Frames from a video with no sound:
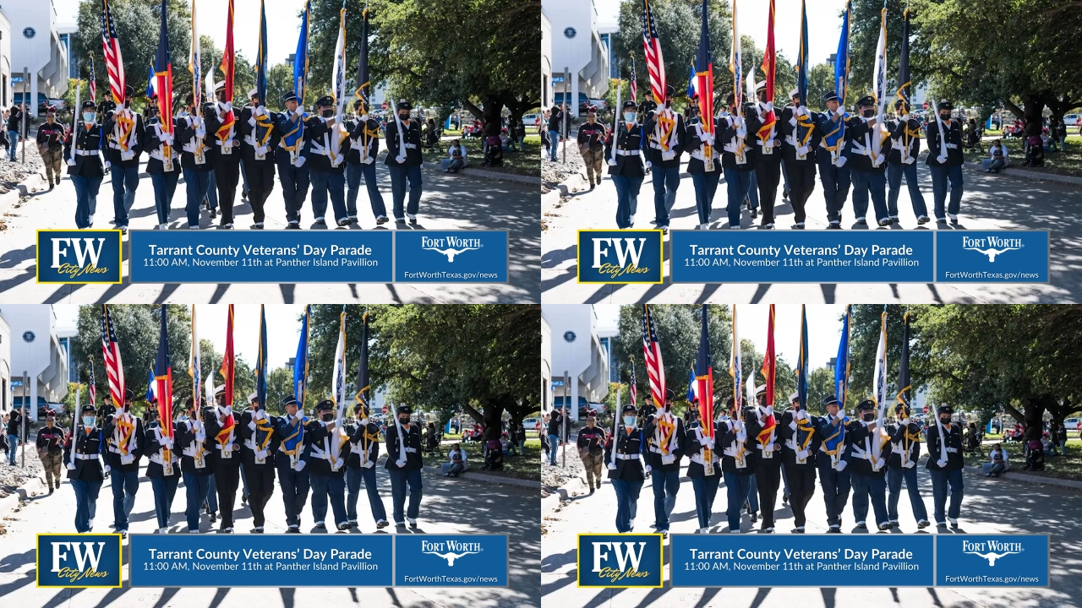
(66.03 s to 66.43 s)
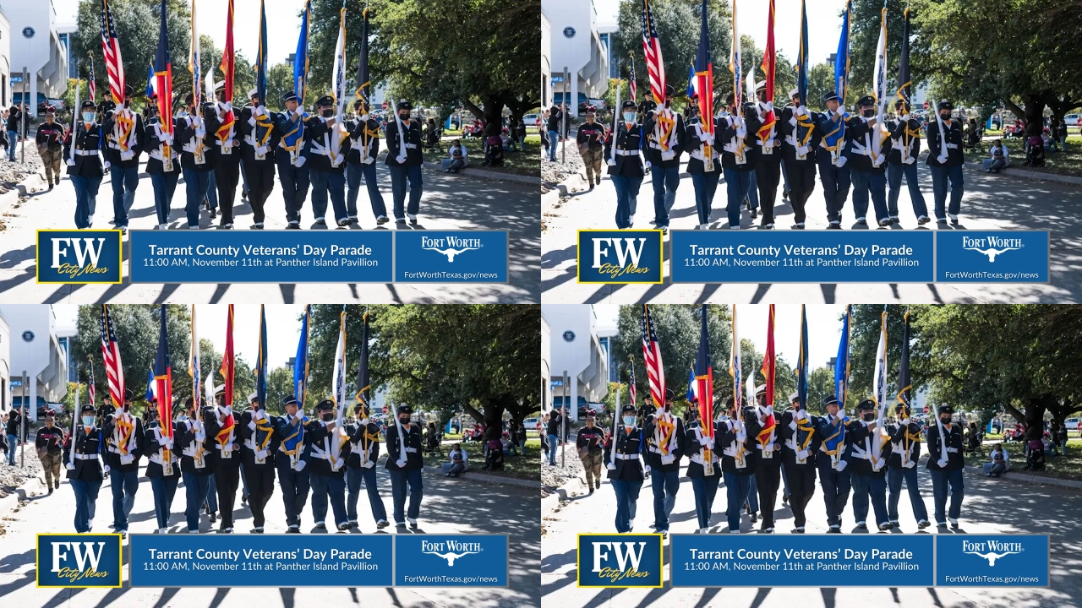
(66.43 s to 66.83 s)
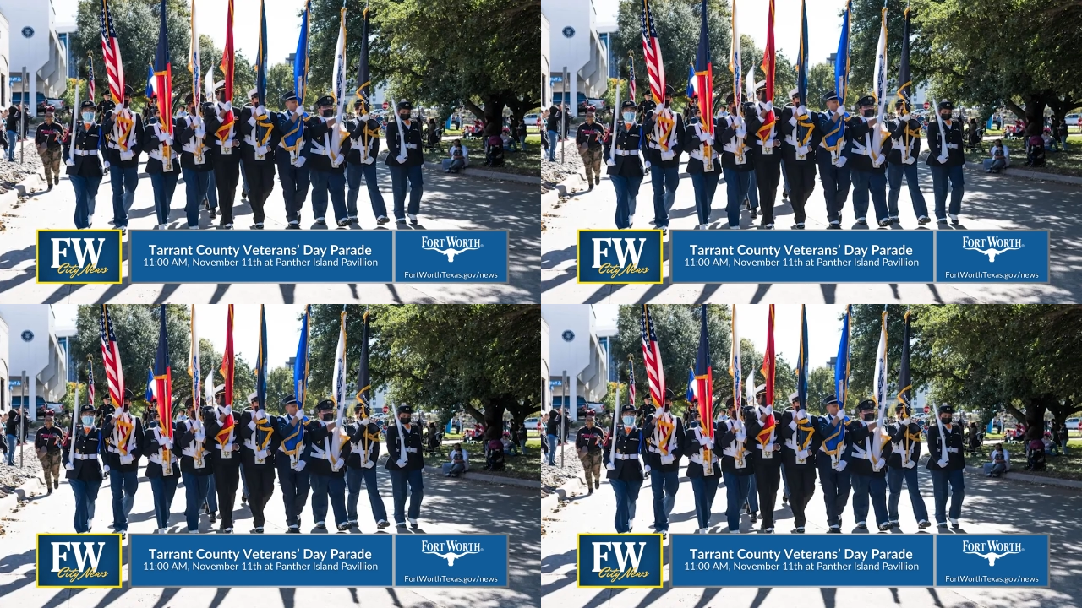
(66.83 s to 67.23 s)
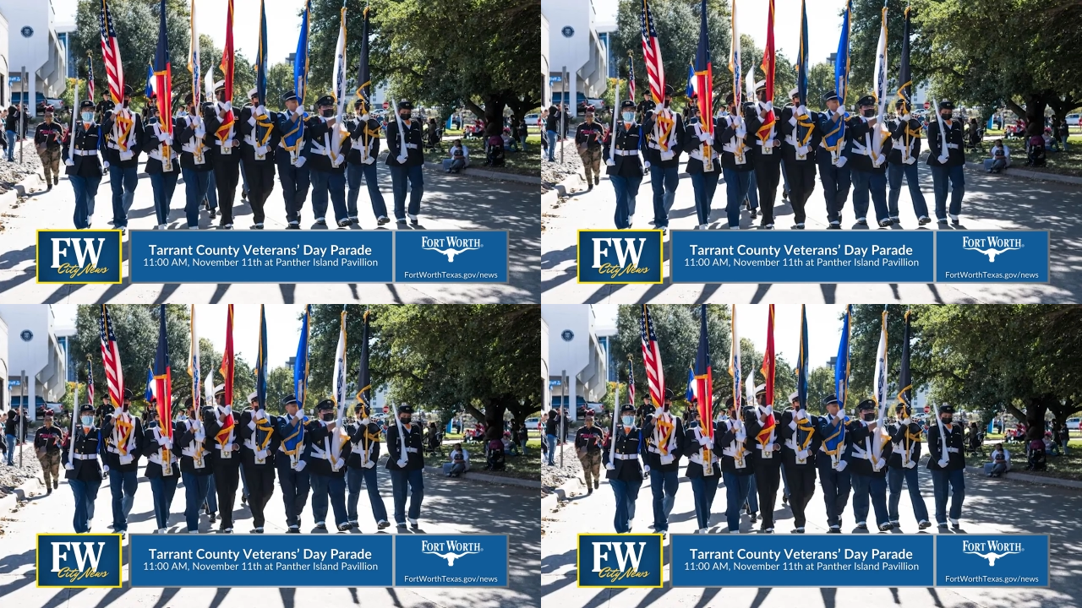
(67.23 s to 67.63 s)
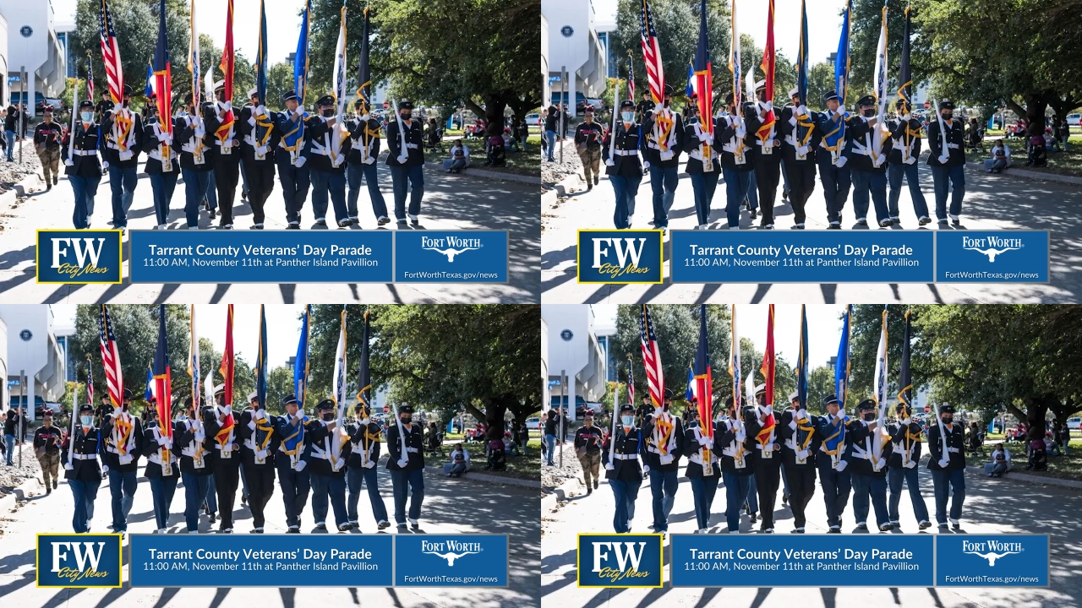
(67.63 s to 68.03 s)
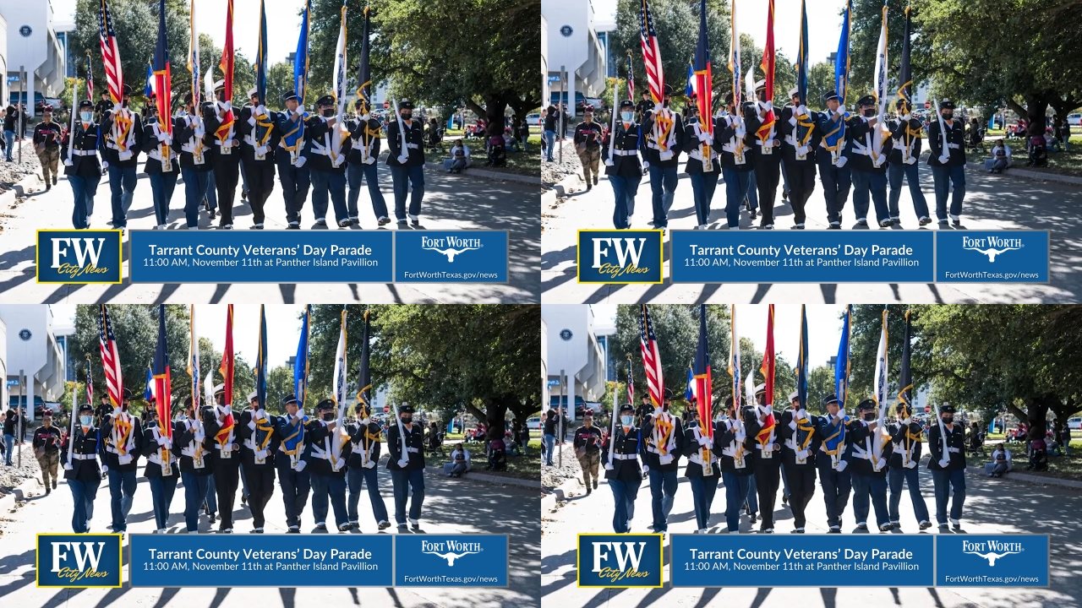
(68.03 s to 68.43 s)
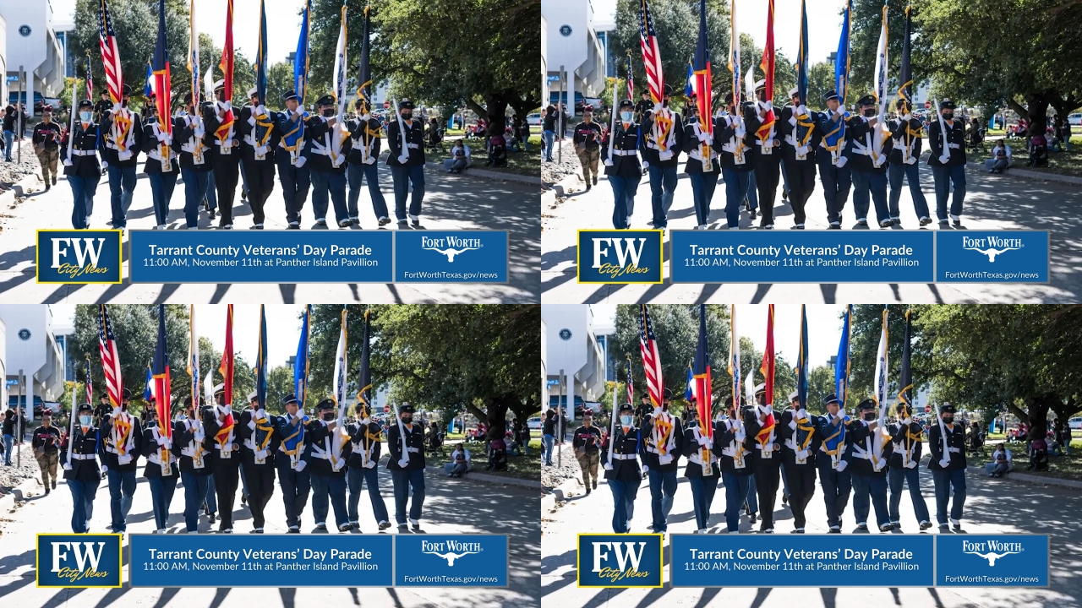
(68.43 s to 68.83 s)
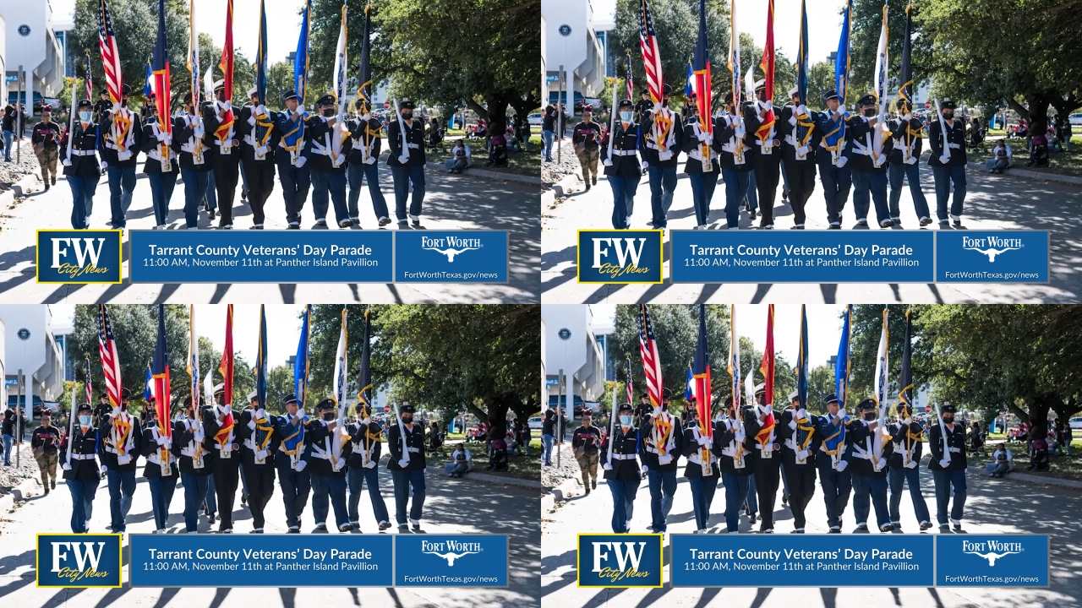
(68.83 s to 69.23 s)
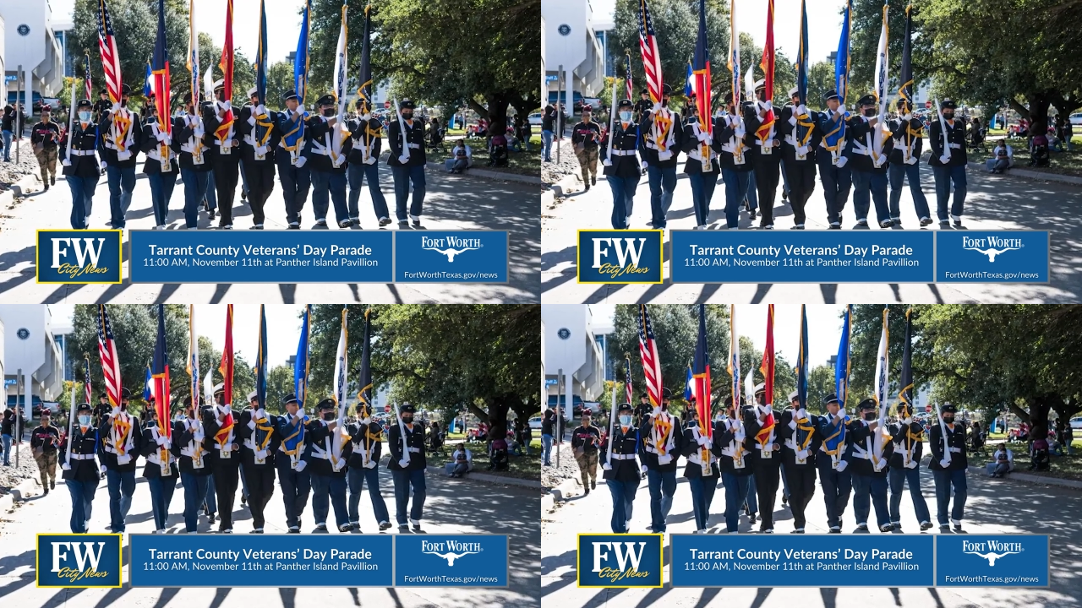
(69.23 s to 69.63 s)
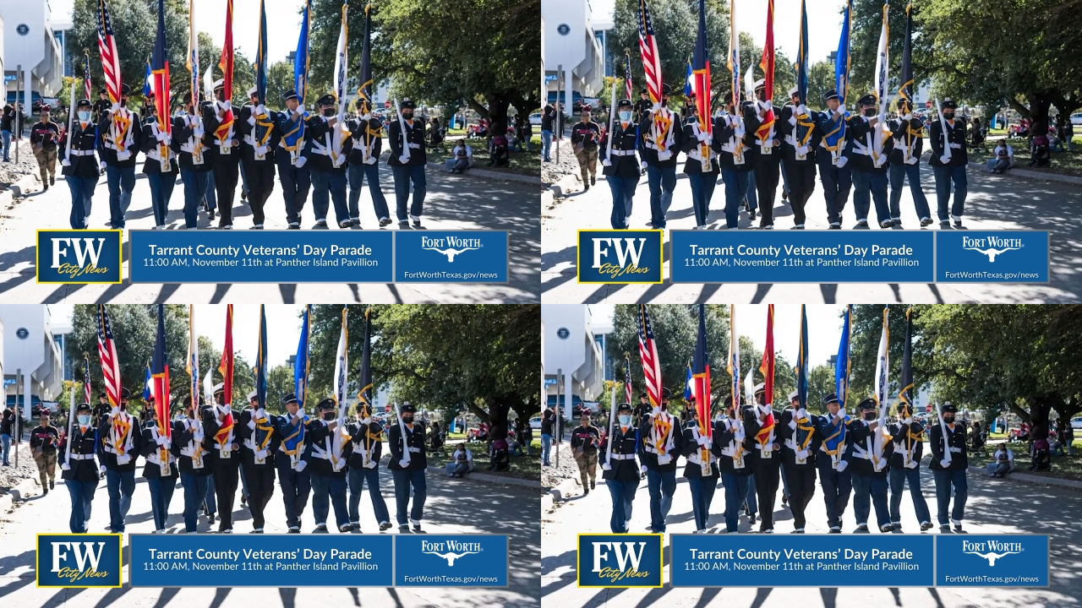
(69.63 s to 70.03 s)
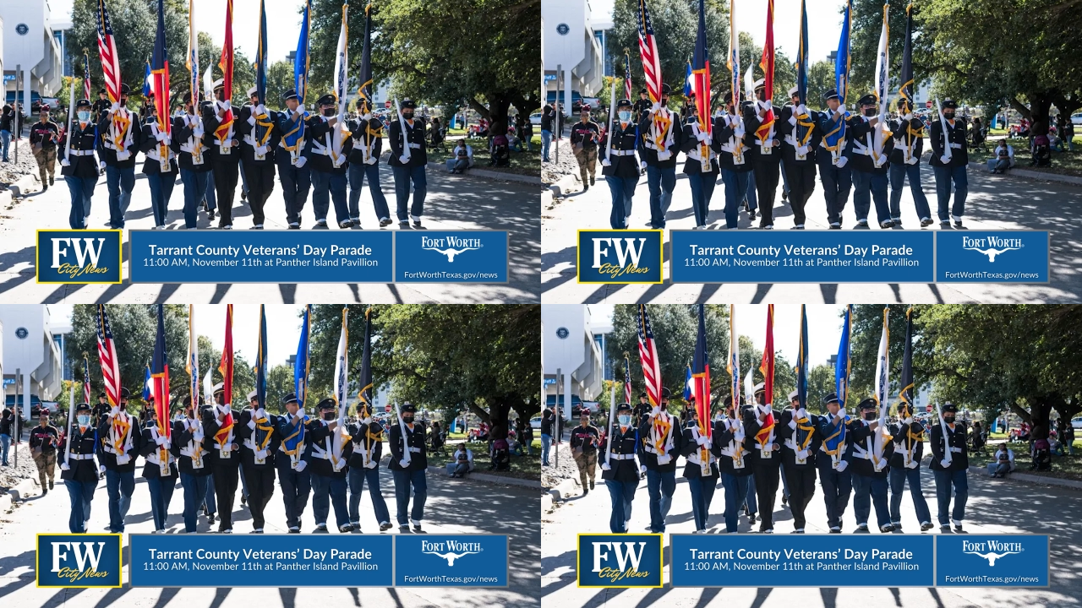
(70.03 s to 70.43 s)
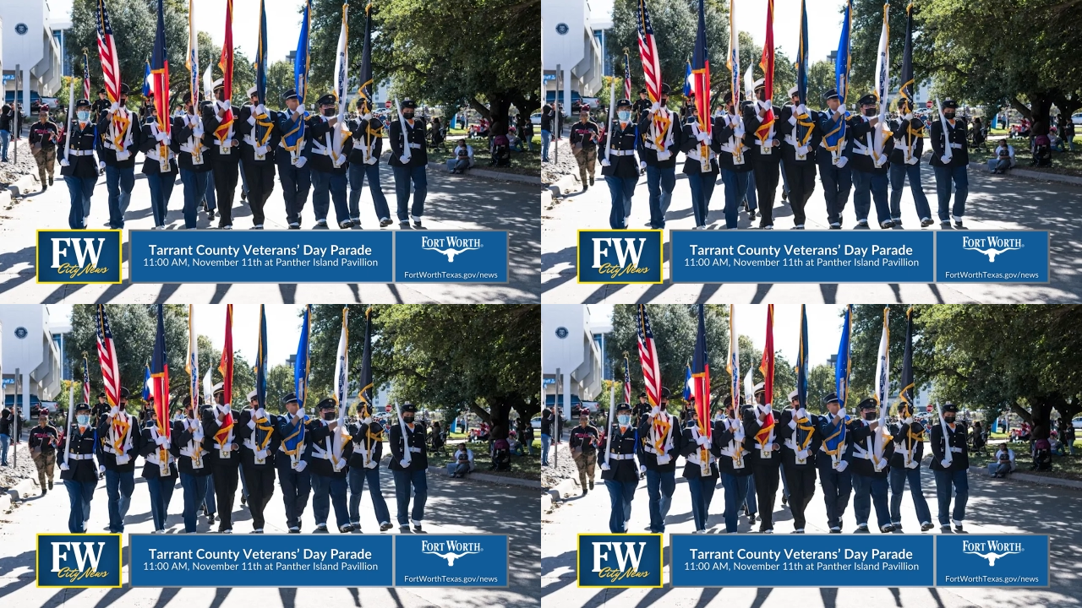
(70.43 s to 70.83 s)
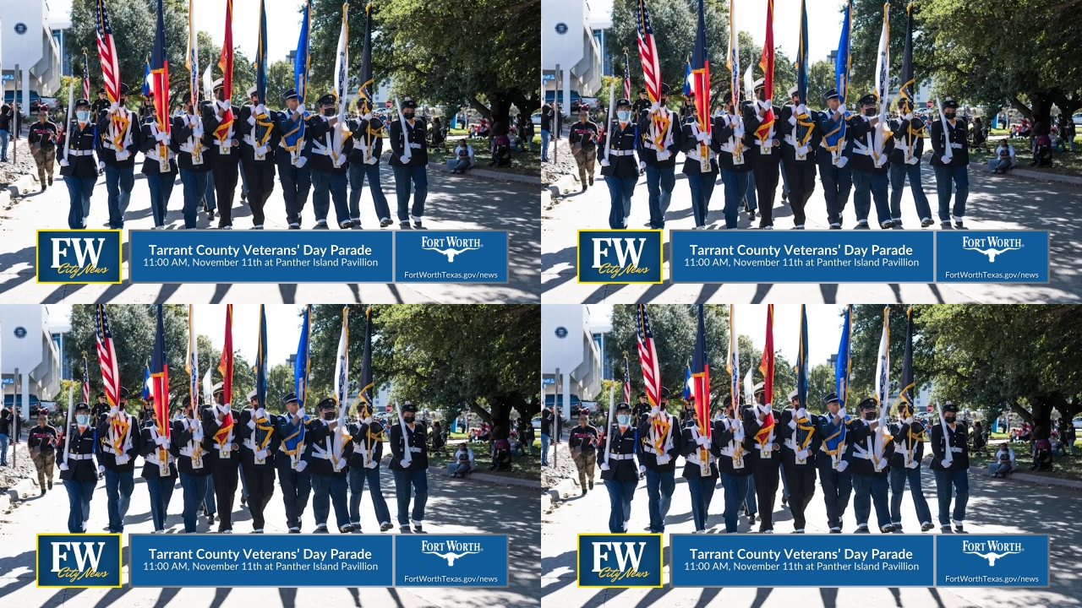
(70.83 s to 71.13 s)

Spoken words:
[unreadable: no face in view]